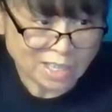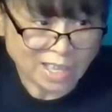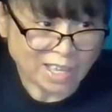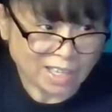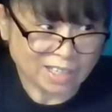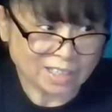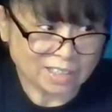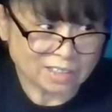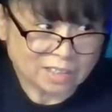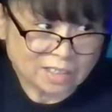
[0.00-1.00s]
and
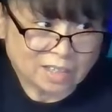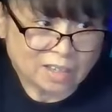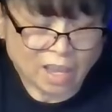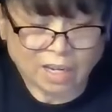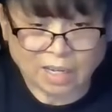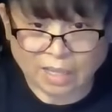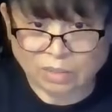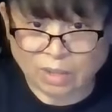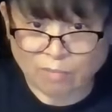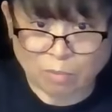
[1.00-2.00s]
I like
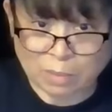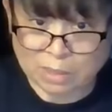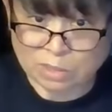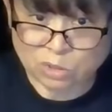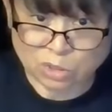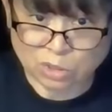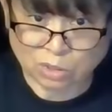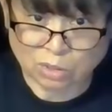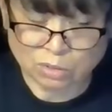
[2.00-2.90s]
to have a mixture.